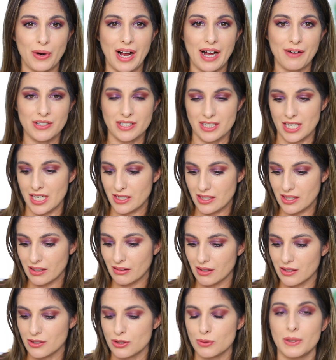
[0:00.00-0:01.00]
gravitate to
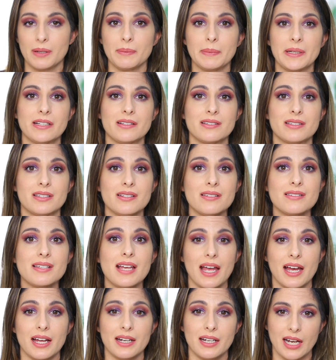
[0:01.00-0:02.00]
this one because this
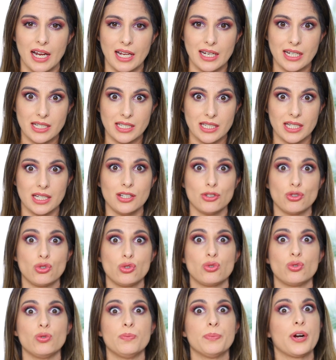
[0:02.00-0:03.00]
Canon 80D is
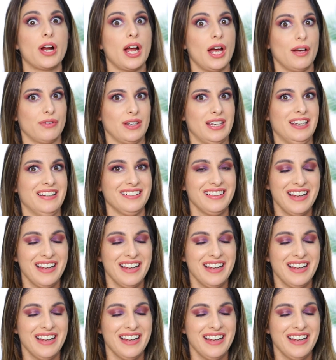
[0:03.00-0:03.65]
super heavy.